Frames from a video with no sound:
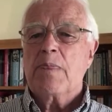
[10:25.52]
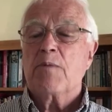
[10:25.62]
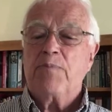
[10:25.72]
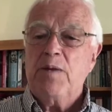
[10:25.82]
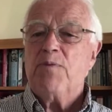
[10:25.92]

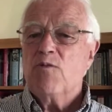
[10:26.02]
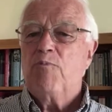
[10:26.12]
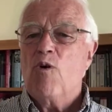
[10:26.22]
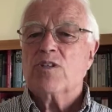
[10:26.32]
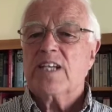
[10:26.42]
The people who
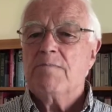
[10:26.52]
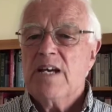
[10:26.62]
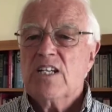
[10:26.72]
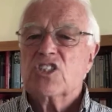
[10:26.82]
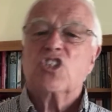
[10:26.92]
bought
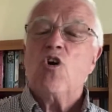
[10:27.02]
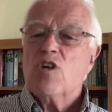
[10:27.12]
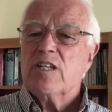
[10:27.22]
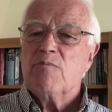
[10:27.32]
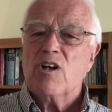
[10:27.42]
him
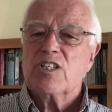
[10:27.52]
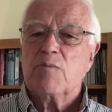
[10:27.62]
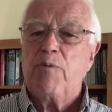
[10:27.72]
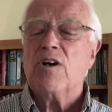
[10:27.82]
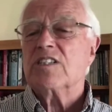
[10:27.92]
sold him on
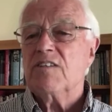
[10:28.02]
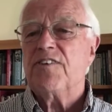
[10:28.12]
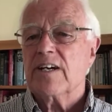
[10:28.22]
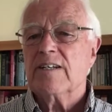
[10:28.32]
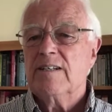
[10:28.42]
to
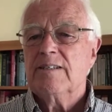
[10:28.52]
Potiphar.